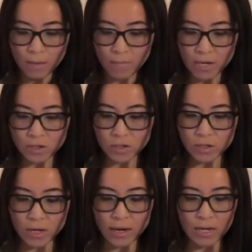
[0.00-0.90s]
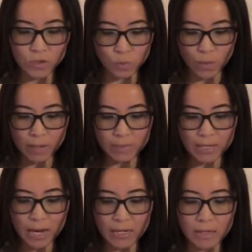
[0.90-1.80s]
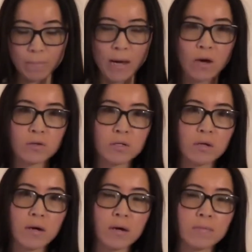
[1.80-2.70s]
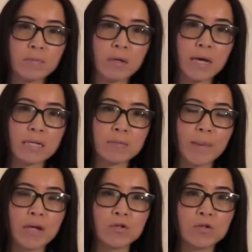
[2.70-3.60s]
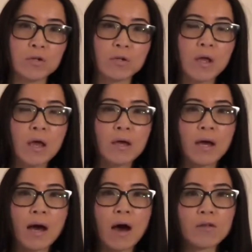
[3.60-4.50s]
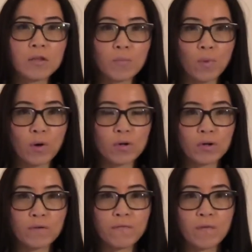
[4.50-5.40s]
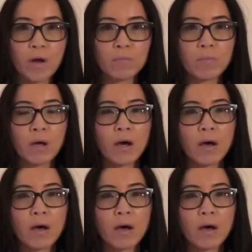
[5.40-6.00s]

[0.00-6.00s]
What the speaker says: mentioned on his website about the expansion on the border from